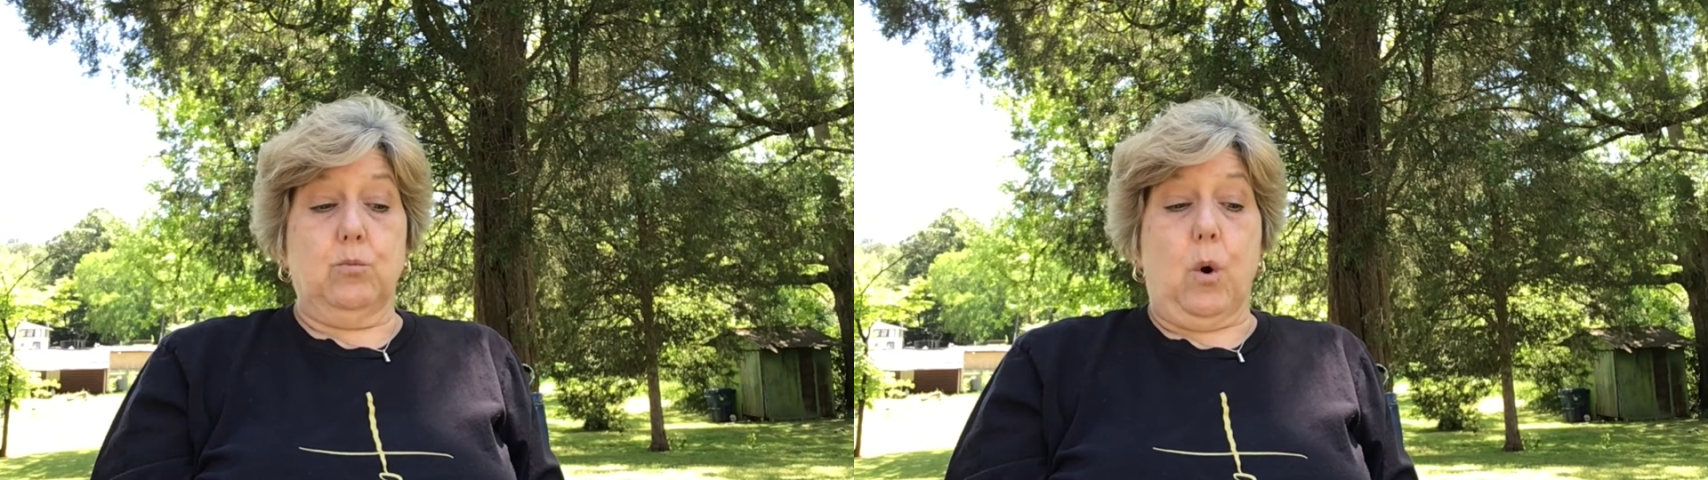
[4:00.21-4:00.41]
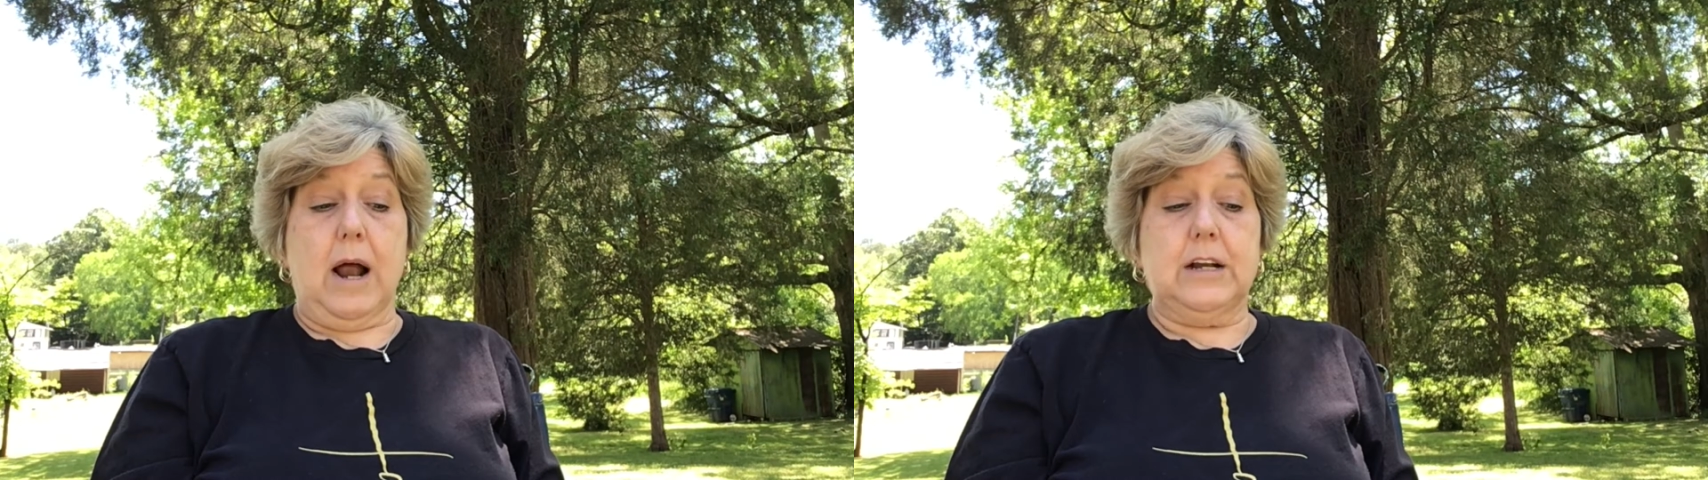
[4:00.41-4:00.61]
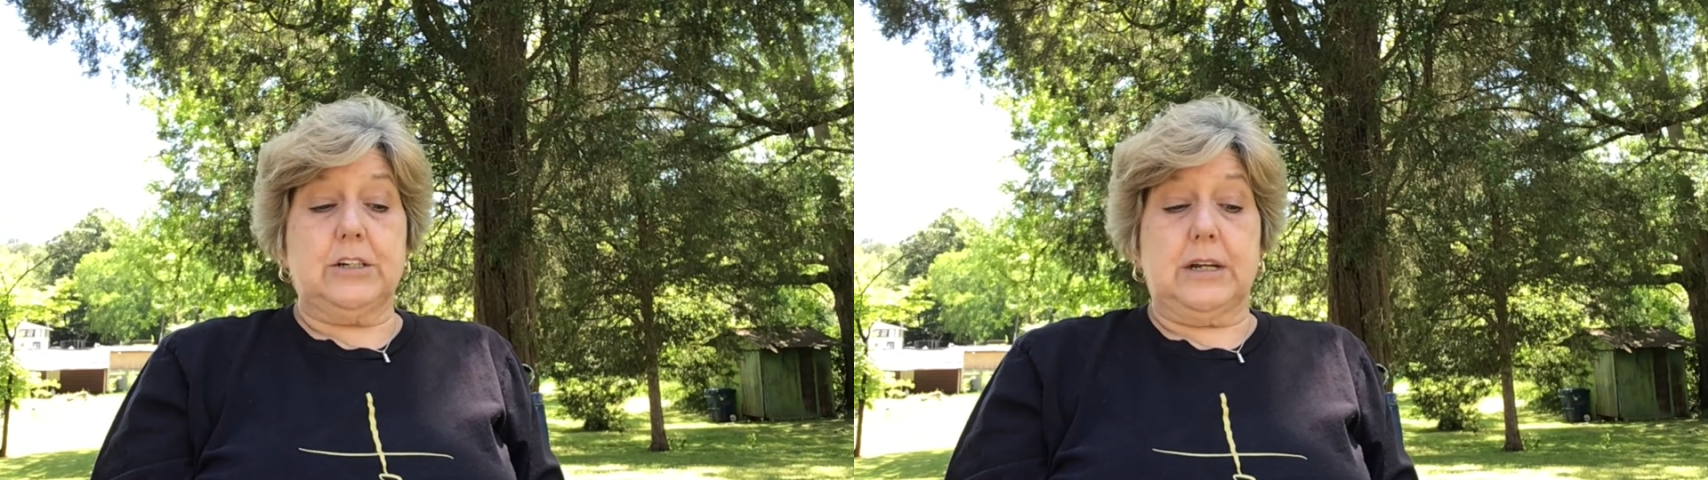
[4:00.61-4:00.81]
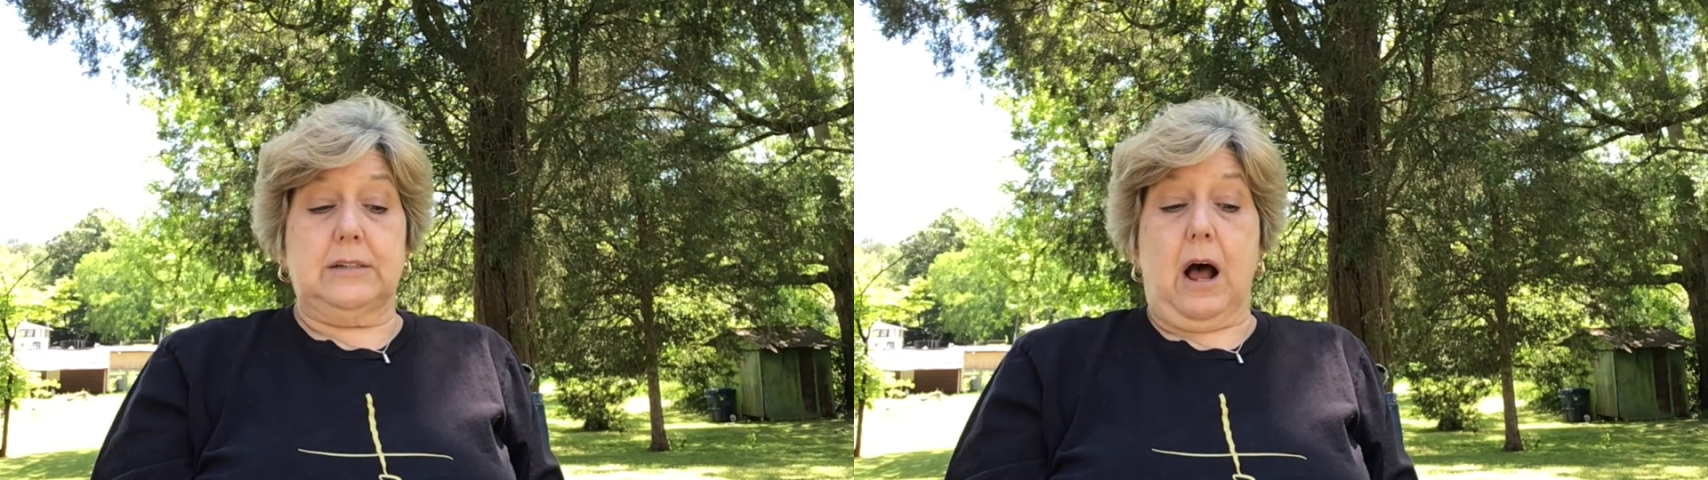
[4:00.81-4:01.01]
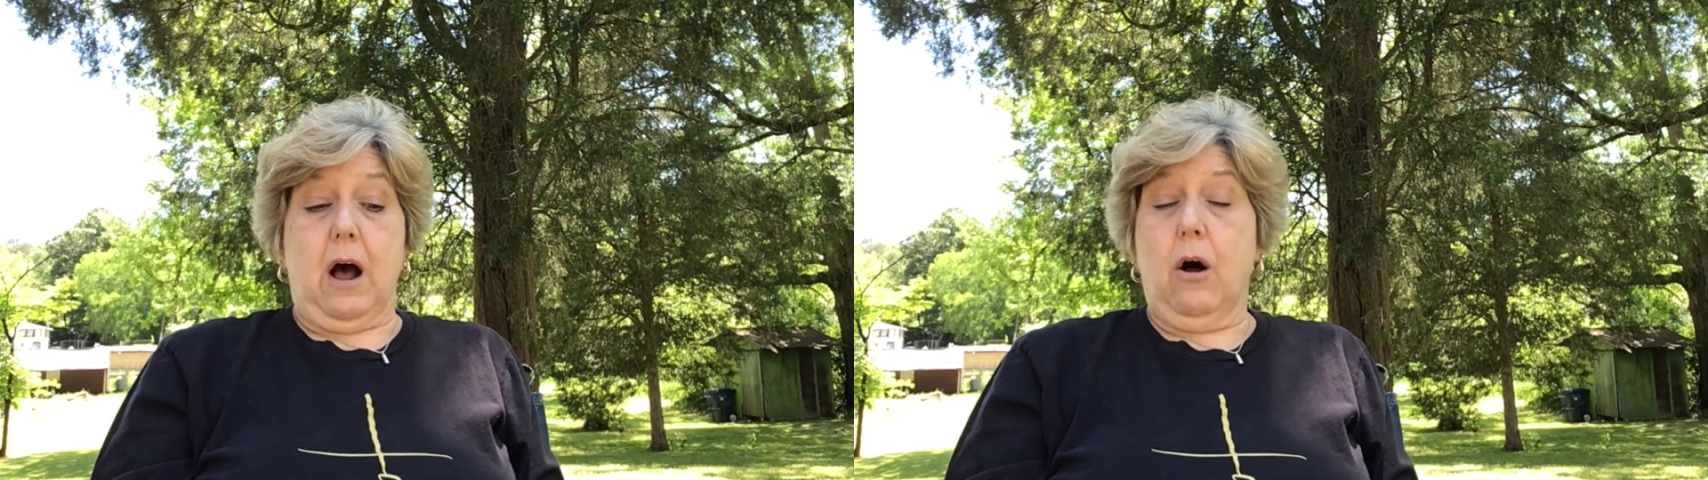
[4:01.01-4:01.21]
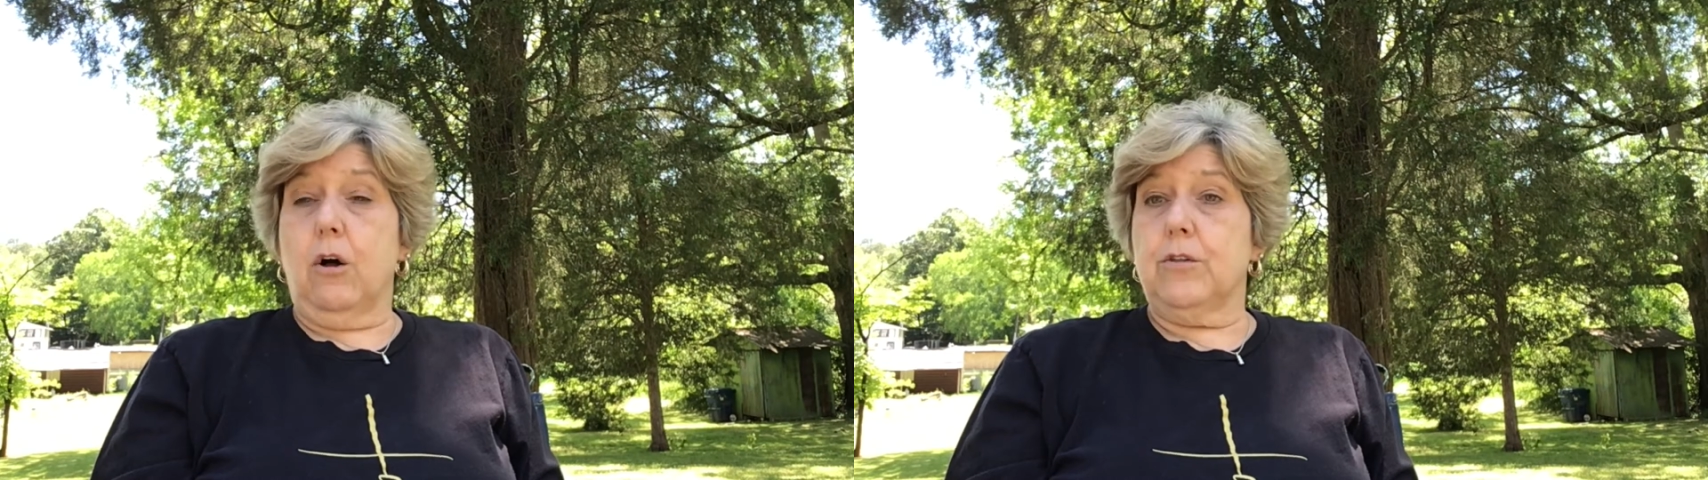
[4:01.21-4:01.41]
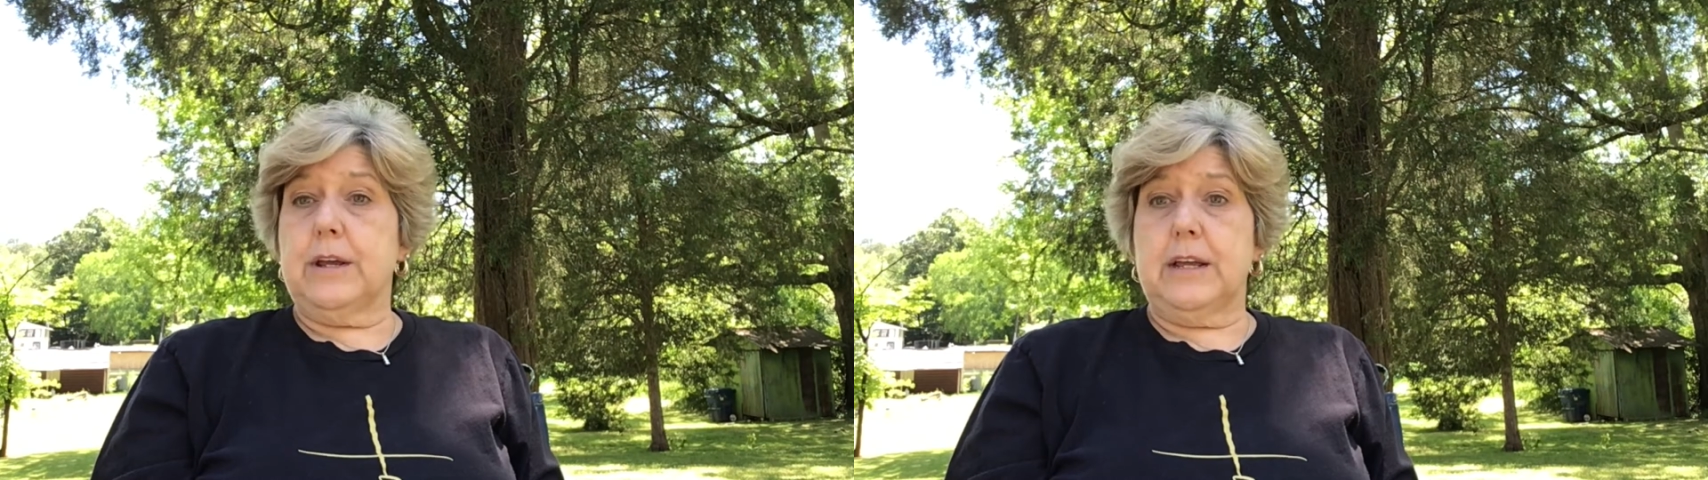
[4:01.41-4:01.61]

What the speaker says: watched as all the